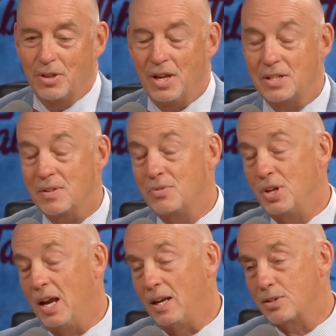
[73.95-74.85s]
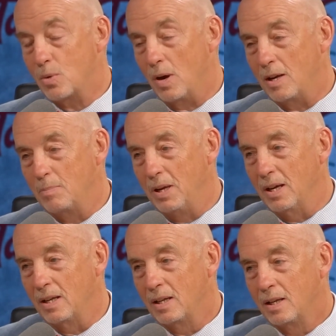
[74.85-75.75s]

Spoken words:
Things have changed quite a bit.